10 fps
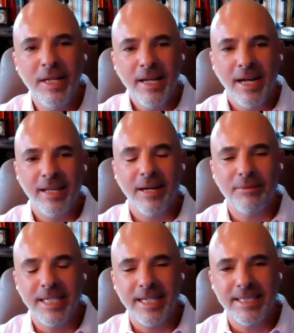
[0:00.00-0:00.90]
That was
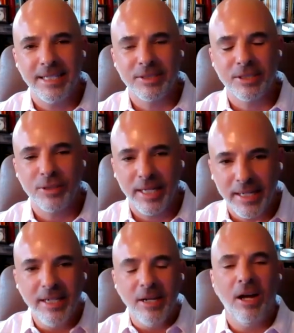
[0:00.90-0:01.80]
the idea, was to try to
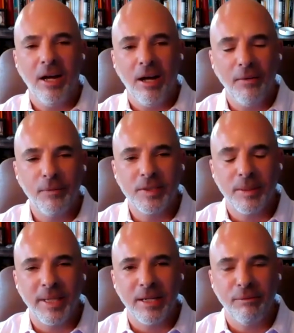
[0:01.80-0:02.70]
offer
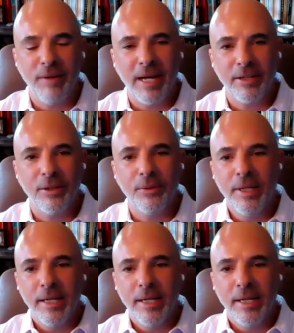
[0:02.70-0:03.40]
something of value.